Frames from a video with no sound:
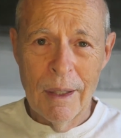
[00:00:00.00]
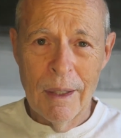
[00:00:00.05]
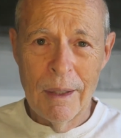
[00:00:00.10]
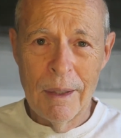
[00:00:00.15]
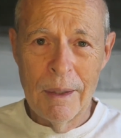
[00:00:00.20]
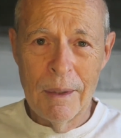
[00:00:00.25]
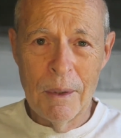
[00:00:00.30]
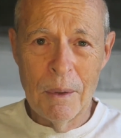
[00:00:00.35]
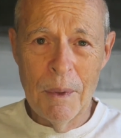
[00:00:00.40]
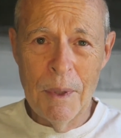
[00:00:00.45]

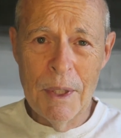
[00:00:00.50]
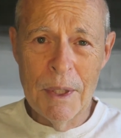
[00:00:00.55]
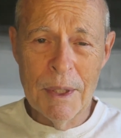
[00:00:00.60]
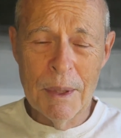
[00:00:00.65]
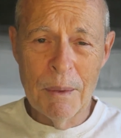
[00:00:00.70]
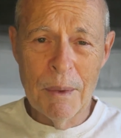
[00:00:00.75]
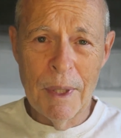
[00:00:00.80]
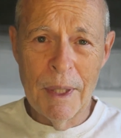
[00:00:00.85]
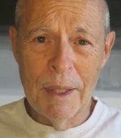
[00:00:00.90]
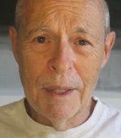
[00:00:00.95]
And the
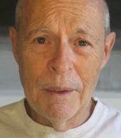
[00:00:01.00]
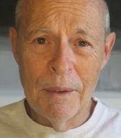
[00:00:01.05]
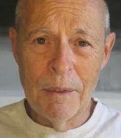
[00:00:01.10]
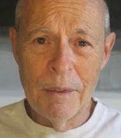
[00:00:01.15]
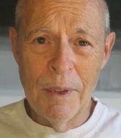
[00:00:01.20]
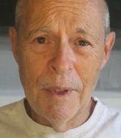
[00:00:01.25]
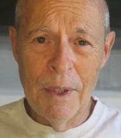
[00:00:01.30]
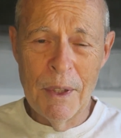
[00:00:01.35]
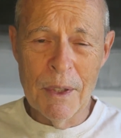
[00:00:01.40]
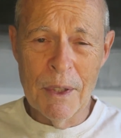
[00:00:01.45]
reason why I didn't
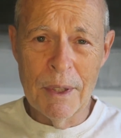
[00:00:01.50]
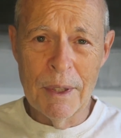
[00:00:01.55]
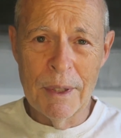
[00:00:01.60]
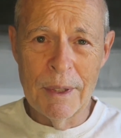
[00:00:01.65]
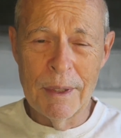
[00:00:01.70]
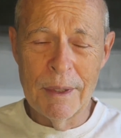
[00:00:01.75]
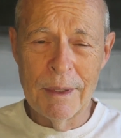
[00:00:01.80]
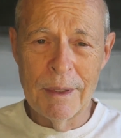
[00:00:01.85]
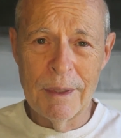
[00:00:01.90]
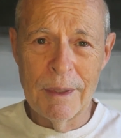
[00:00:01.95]
finish
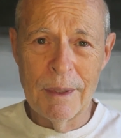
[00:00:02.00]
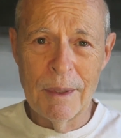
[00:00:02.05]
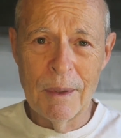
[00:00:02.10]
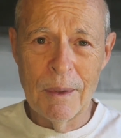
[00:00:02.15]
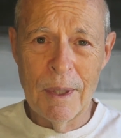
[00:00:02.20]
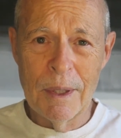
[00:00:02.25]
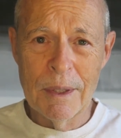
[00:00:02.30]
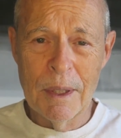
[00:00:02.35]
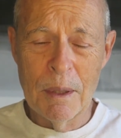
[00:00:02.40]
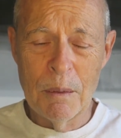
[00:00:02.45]
it, as